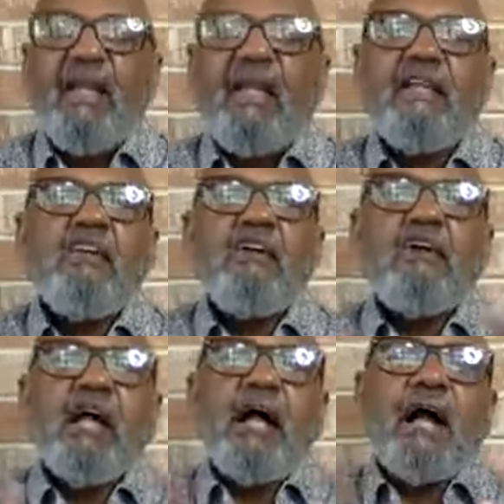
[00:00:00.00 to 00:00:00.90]
You
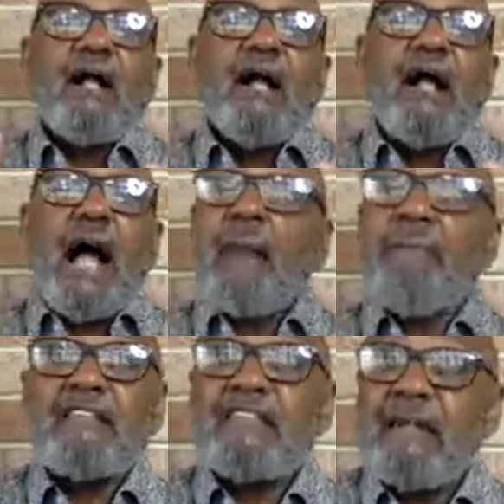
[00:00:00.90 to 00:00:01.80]
know, I
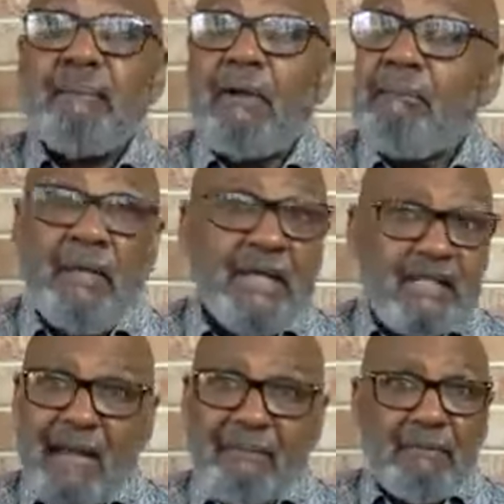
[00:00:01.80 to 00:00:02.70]
messed up big
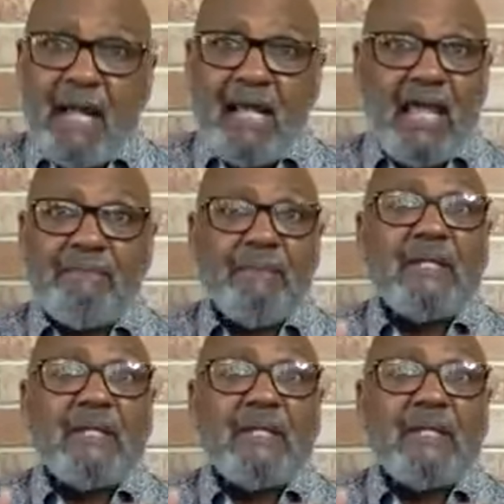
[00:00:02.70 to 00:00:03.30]
time in my life,